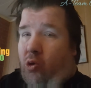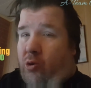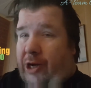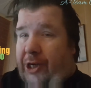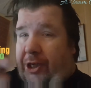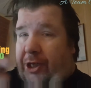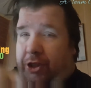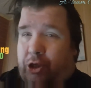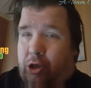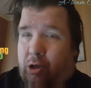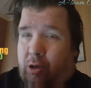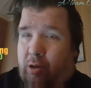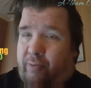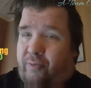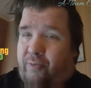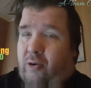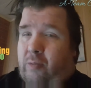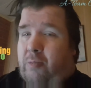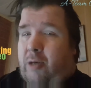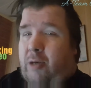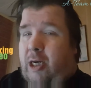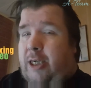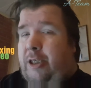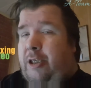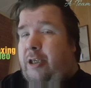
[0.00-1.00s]
original
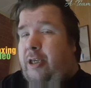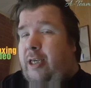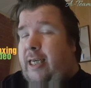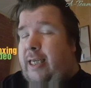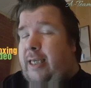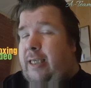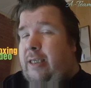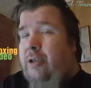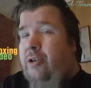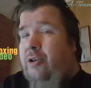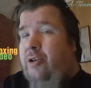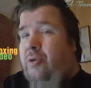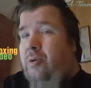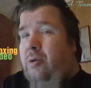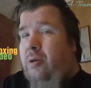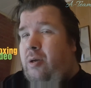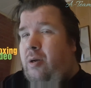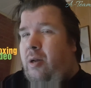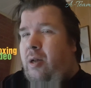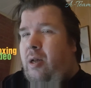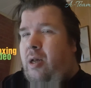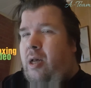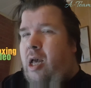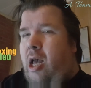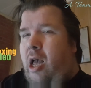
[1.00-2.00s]
from
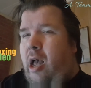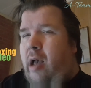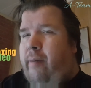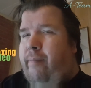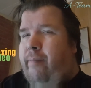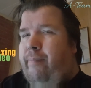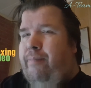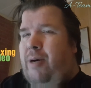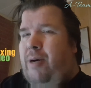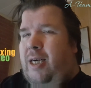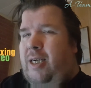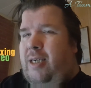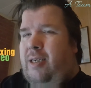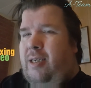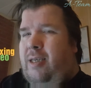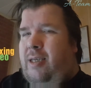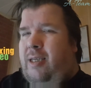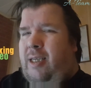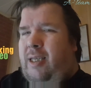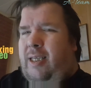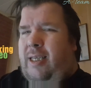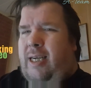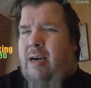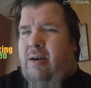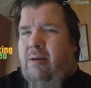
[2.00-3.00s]
1982.
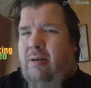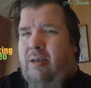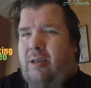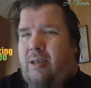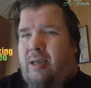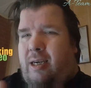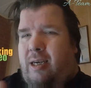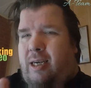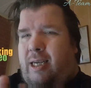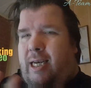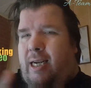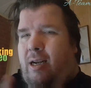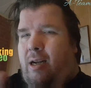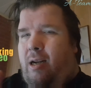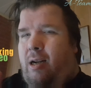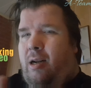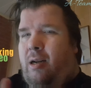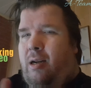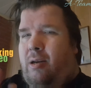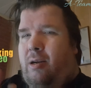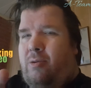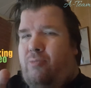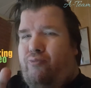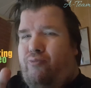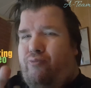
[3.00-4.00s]
But there's
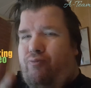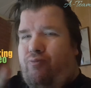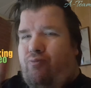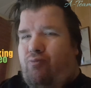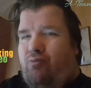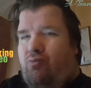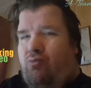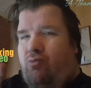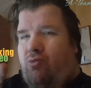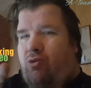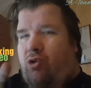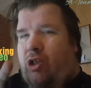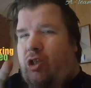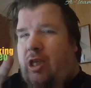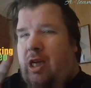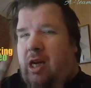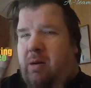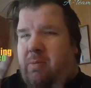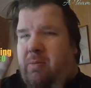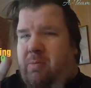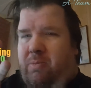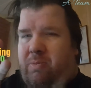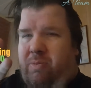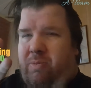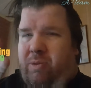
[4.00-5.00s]

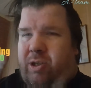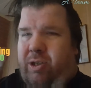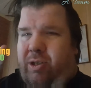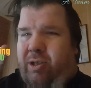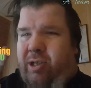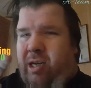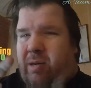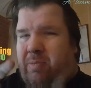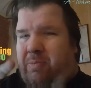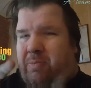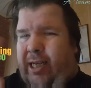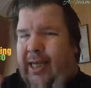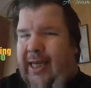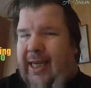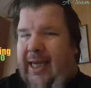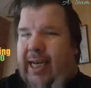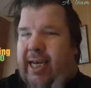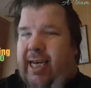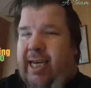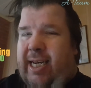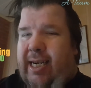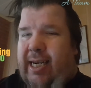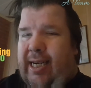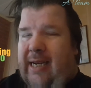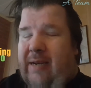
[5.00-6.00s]

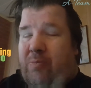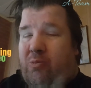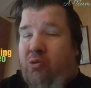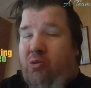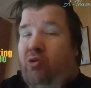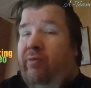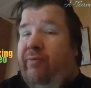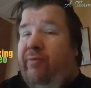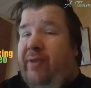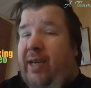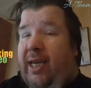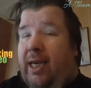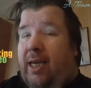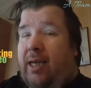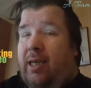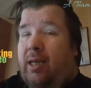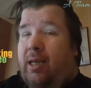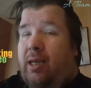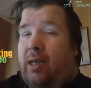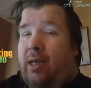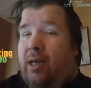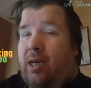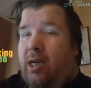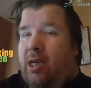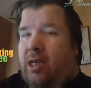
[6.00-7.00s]
something in the
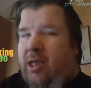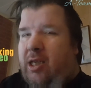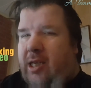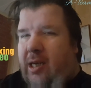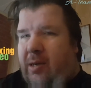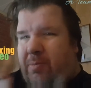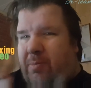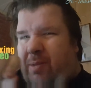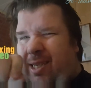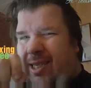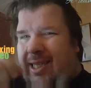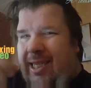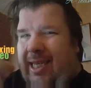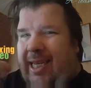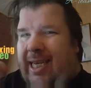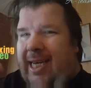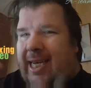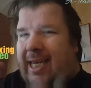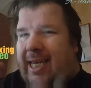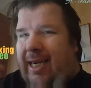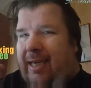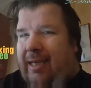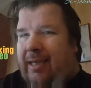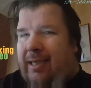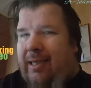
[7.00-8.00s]
movie, some
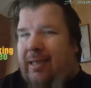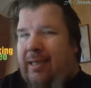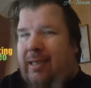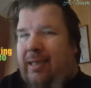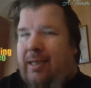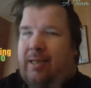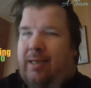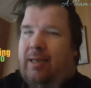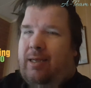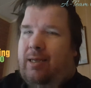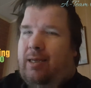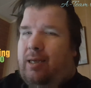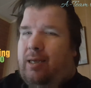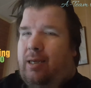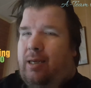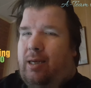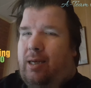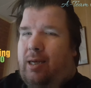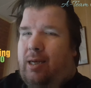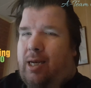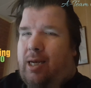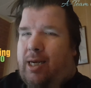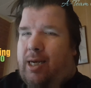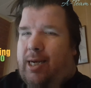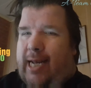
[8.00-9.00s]
scenes
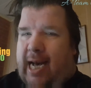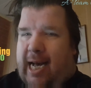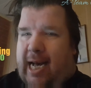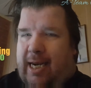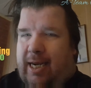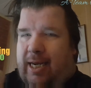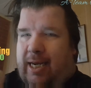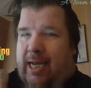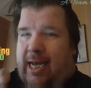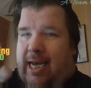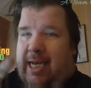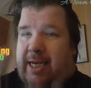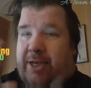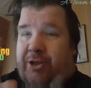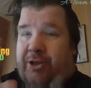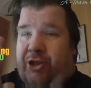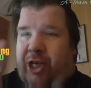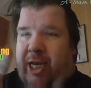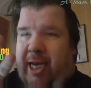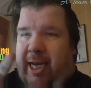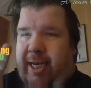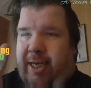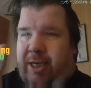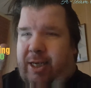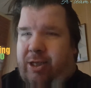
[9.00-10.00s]
that they
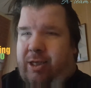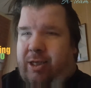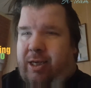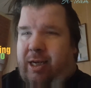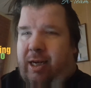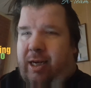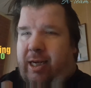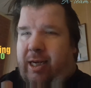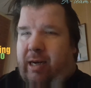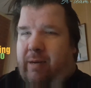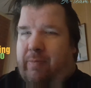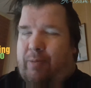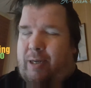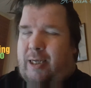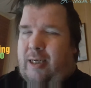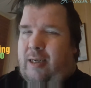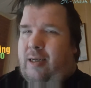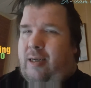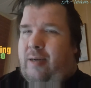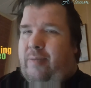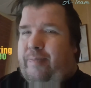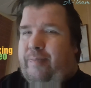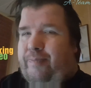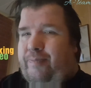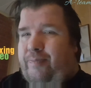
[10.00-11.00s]
changed a little
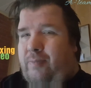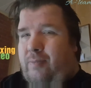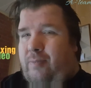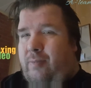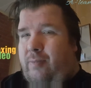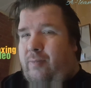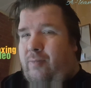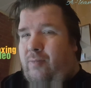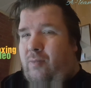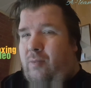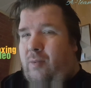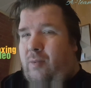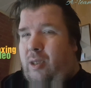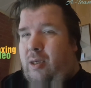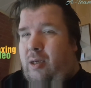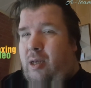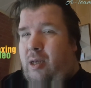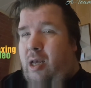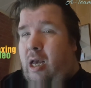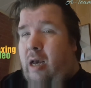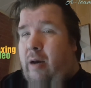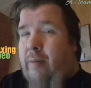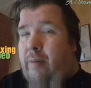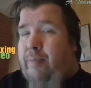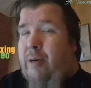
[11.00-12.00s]
bit.
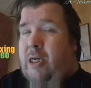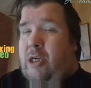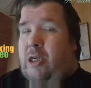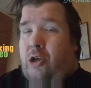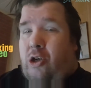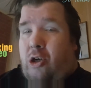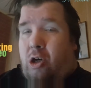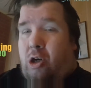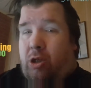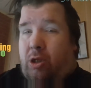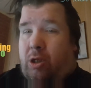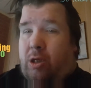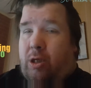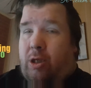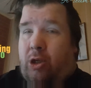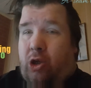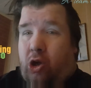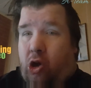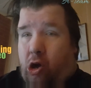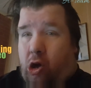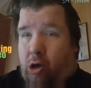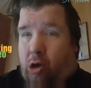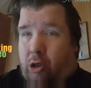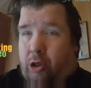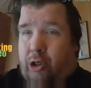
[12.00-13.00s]
But not the
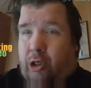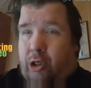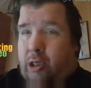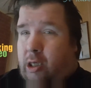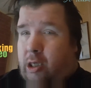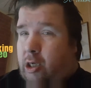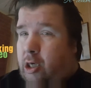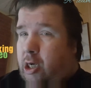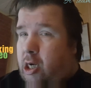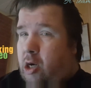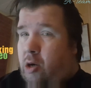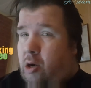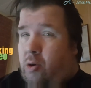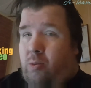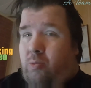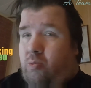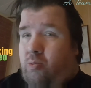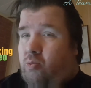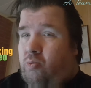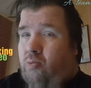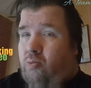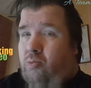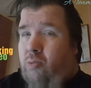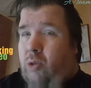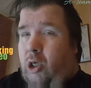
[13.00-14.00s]
songs,
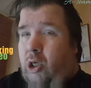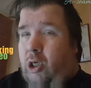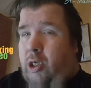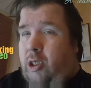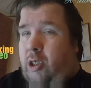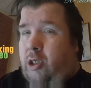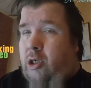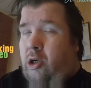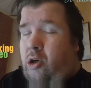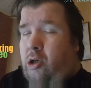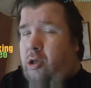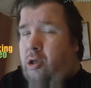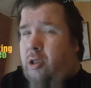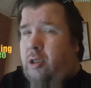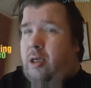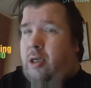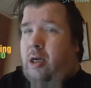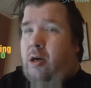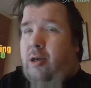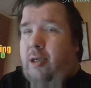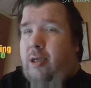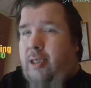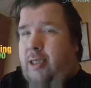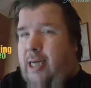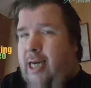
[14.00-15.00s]
no. The
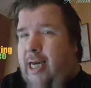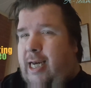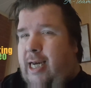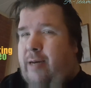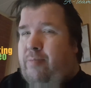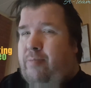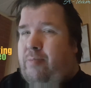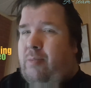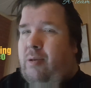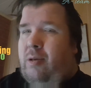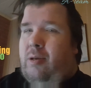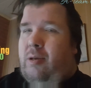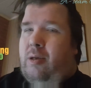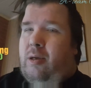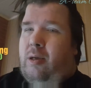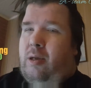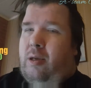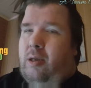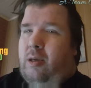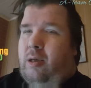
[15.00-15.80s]
songs are the same.